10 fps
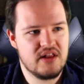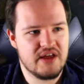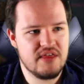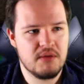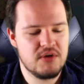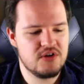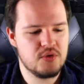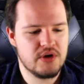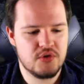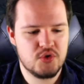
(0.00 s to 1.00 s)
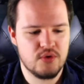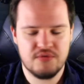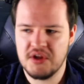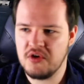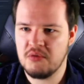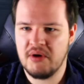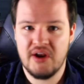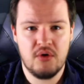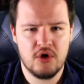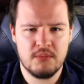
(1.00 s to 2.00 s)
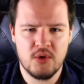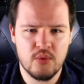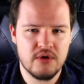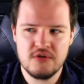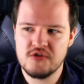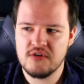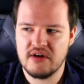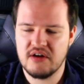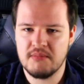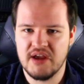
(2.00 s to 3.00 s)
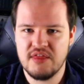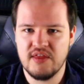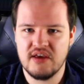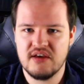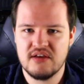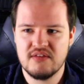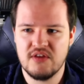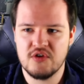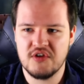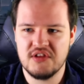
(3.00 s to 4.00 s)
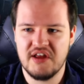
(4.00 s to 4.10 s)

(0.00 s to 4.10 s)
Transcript: I think I'm going to do another short video about how armor works. I think there's a lot